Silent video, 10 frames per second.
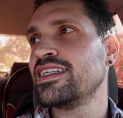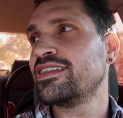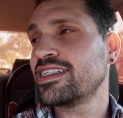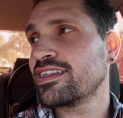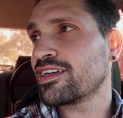it's
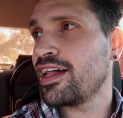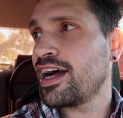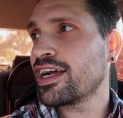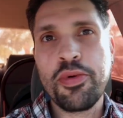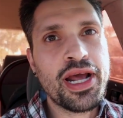six
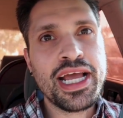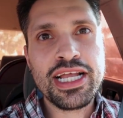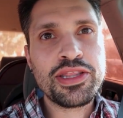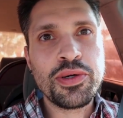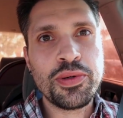o'clock. We're gonna
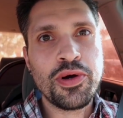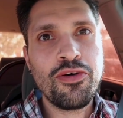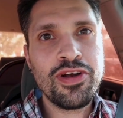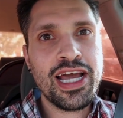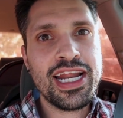get through.
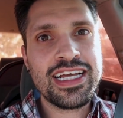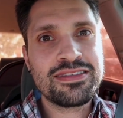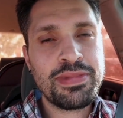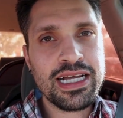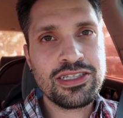Hopefully Ana
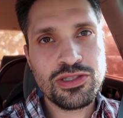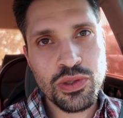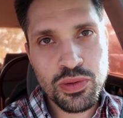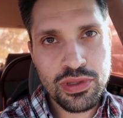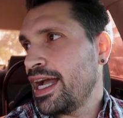gets back
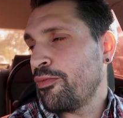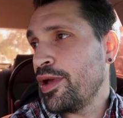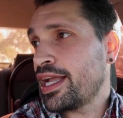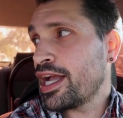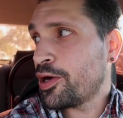soon and
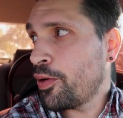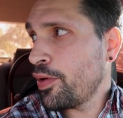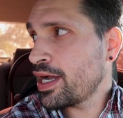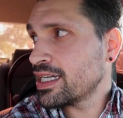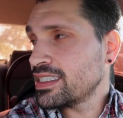we get
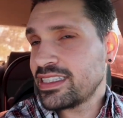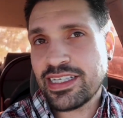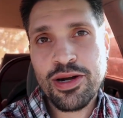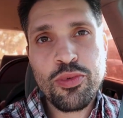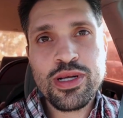going because the
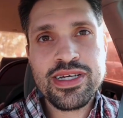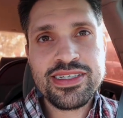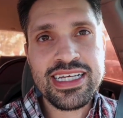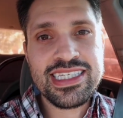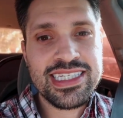ceremony
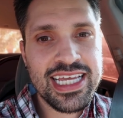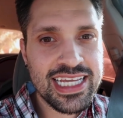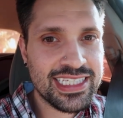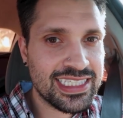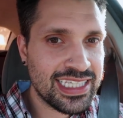starts at
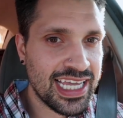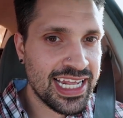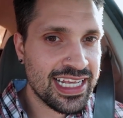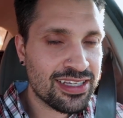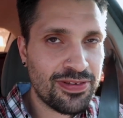six
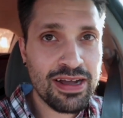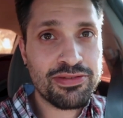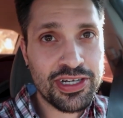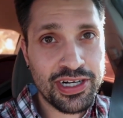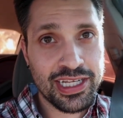and it's
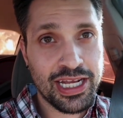5.30.